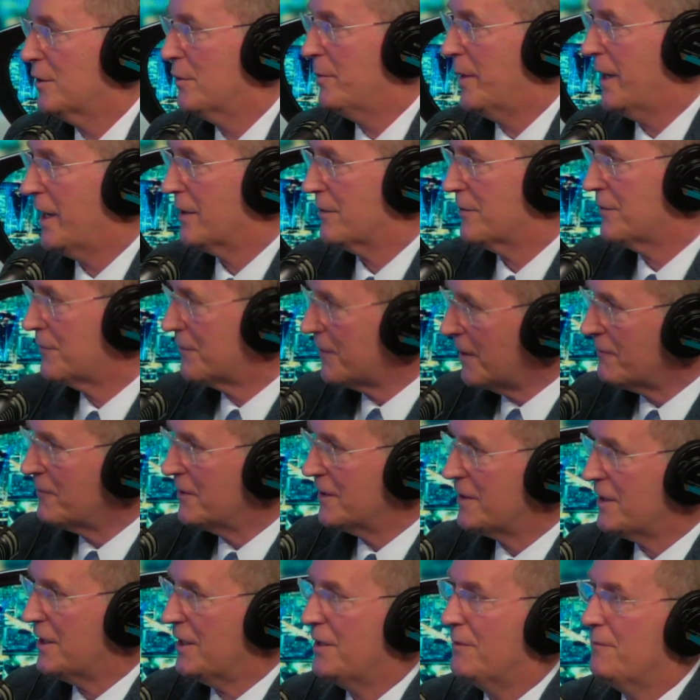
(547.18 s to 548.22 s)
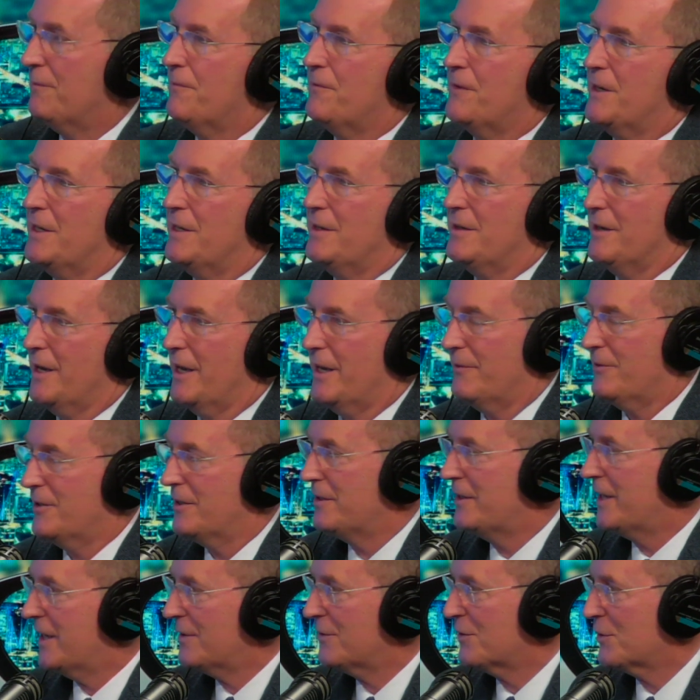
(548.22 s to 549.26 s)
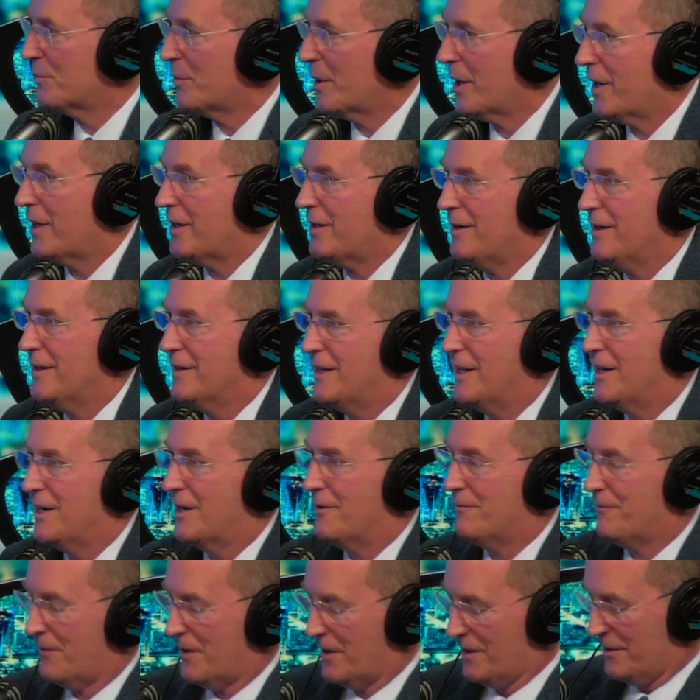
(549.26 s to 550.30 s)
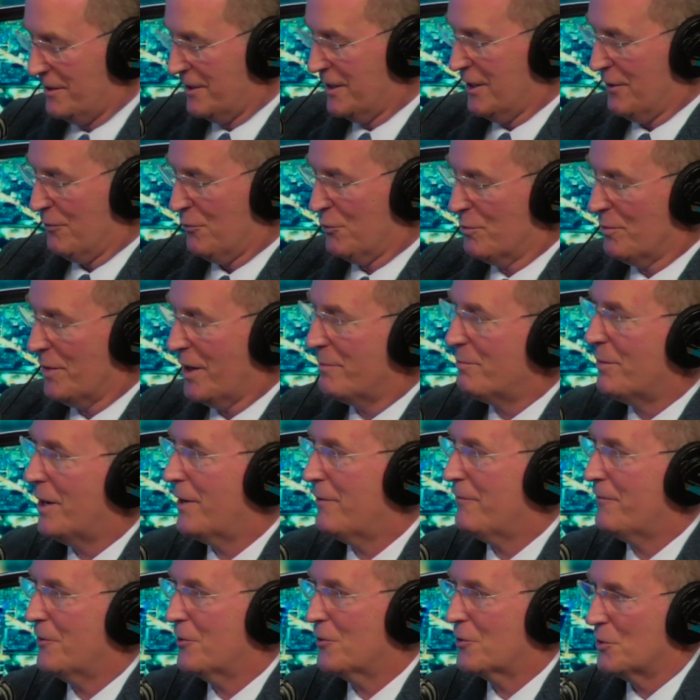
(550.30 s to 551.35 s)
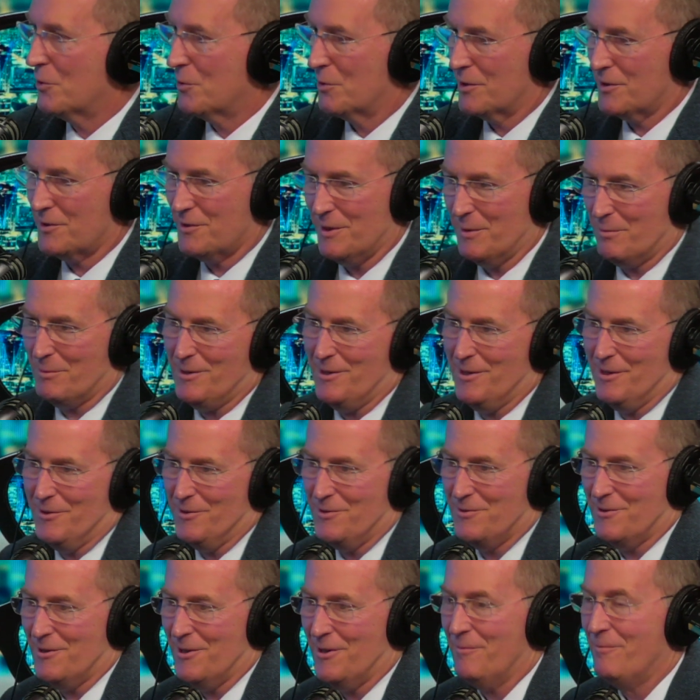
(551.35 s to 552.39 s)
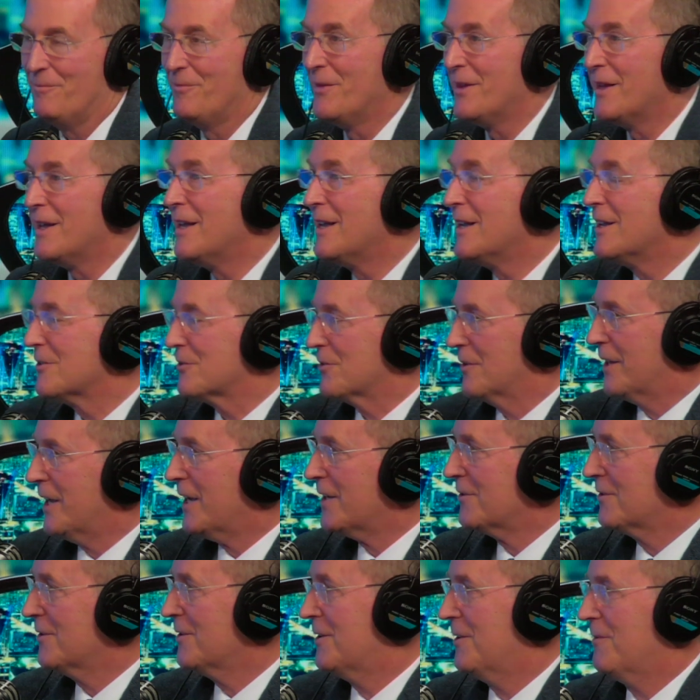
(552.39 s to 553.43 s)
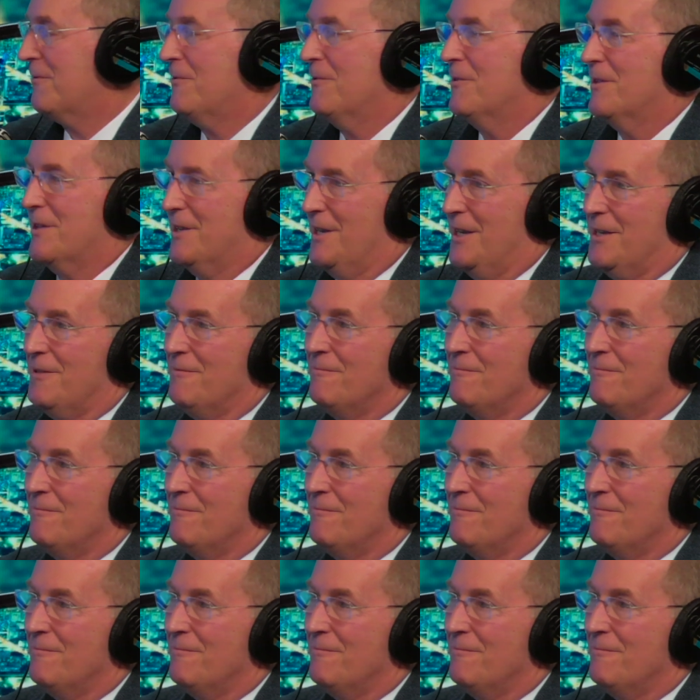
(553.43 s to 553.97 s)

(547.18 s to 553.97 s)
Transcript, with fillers: about 17 feet, and I have a dead spot, and then I finally get where my bifocal works up close So, So that's a different thing.